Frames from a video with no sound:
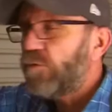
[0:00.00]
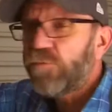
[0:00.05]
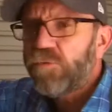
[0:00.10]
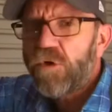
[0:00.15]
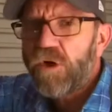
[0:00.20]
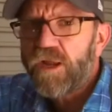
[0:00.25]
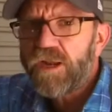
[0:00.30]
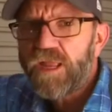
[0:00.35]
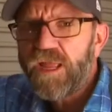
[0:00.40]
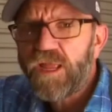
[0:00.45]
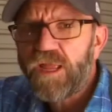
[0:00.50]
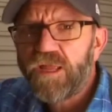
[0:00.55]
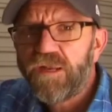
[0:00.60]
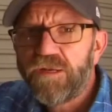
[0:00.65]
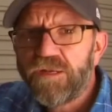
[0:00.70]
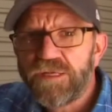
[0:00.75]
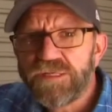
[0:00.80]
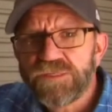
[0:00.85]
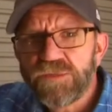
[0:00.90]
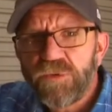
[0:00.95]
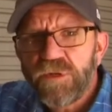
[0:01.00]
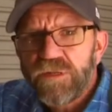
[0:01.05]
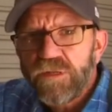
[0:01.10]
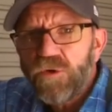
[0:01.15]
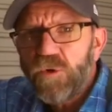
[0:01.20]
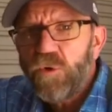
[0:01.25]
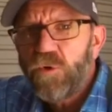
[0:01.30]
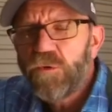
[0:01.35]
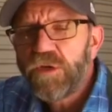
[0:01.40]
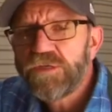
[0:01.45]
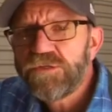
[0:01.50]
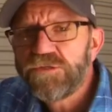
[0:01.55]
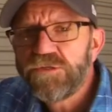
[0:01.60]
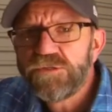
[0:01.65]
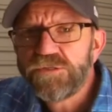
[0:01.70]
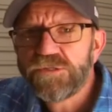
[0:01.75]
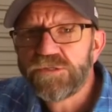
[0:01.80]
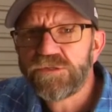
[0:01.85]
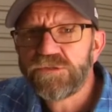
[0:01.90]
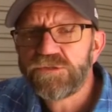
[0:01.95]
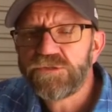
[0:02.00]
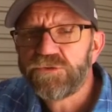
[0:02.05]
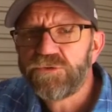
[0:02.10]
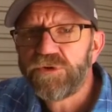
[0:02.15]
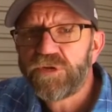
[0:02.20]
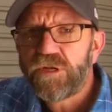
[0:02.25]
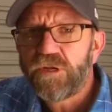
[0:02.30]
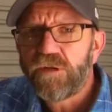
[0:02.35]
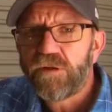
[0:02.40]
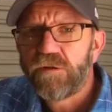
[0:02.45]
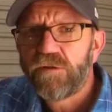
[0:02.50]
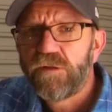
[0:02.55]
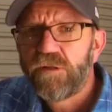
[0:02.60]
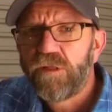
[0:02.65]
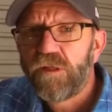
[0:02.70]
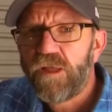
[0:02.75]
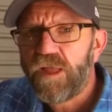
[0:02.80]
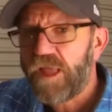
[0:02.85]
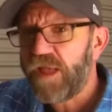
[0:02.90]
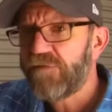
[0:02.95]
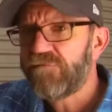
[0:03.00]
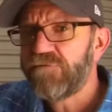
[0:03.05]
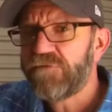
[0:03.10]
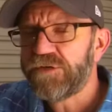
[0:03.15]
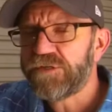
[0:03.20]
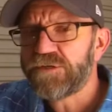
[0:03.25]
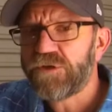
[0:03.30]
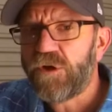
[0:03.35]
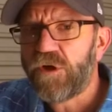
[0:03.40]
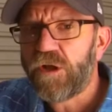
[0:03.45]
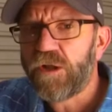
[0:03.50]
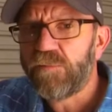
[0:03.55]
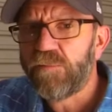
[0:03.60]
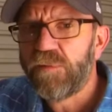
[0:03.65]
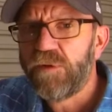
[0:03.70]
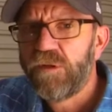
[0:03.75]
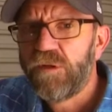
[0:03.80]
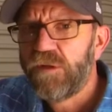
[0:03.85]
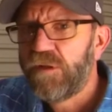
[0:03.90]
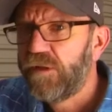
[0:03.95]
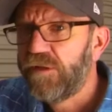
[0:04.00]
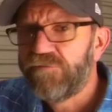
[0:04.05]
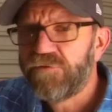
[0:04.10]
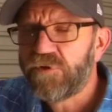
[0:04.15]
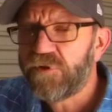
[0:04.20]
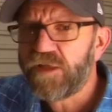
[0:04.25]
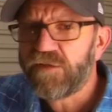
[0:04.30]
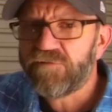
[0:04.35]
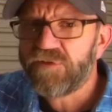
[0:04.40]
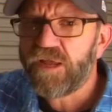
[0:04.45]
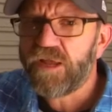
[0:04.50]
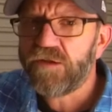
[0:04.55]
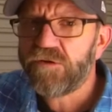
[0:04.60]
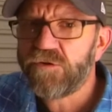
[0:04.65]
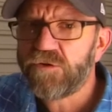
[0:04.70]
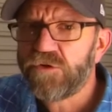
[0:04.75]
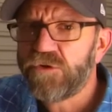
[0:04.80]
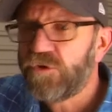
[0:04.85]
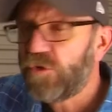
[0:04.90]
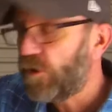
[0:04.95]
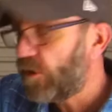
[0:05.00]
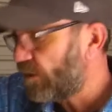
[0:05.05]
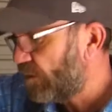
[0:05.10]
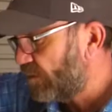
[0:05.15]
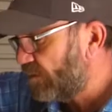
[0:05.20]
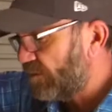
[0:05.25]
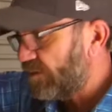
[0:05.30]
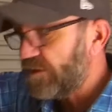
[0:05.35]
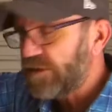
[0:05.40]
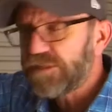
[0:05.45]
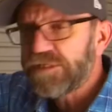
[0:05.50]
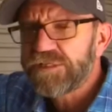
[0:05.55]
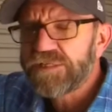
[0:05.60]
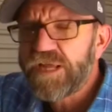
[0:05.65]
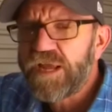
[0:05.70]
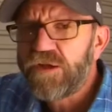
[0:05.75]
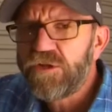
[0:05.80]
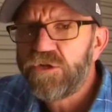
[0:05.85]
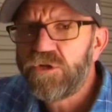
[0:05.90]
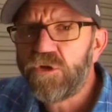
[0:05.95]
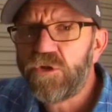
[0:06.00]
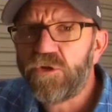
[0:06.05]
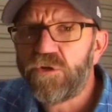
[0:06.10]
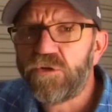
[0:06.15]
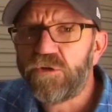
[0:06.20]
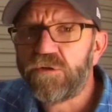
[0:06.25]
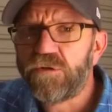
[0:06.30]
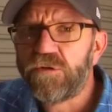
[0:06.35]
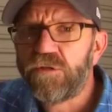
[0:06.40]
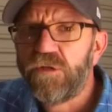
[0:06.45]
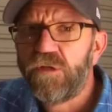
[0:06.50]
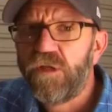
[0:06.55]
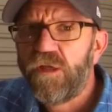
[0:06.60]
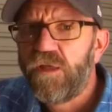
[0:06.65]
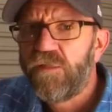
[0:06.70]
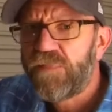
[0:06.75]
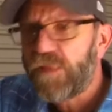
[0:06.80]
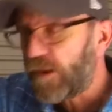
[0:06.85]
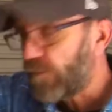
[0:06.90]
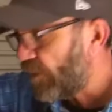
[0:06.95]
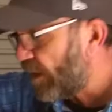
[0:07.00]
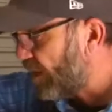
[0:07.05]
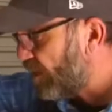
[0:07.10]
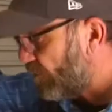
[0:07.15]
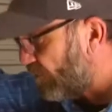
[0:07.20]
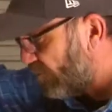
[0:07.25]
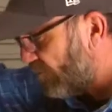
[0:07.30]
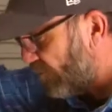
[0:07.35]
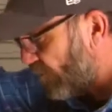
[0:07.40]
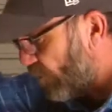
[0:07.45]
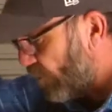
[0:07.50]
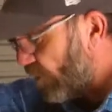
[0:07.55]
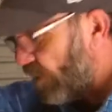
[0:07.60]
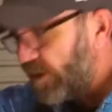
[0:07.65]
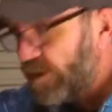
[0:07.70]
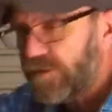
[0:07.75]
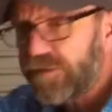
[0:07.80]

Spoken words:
right hand is the one that always uses the trigger, every time. If you're left-handed or not, this is how you learn. That way you avoid,